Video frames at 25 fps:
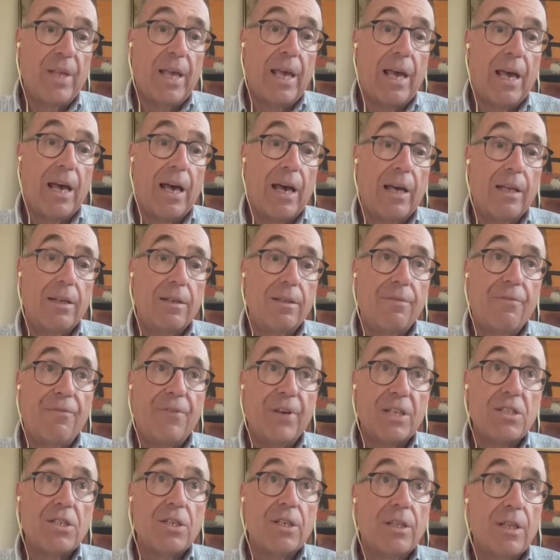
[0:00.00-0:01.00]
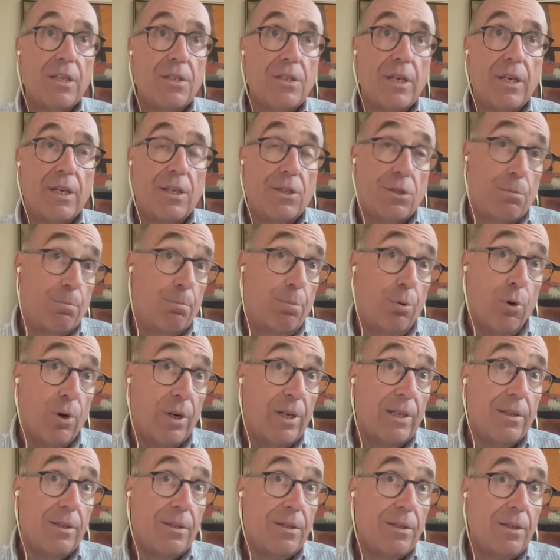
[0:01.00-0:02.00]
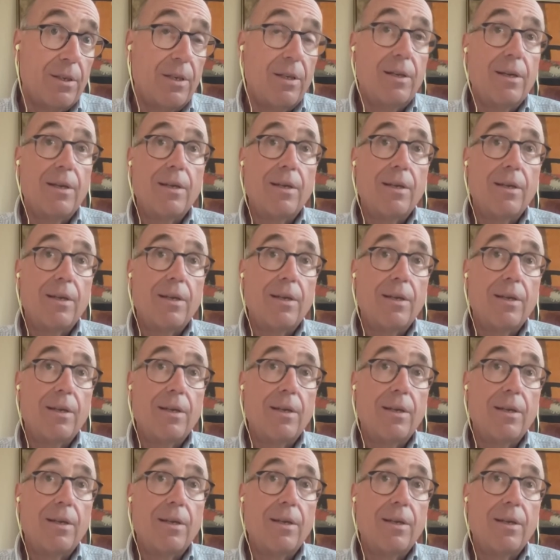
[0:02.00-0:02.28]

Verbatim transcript: And fixing the T is important,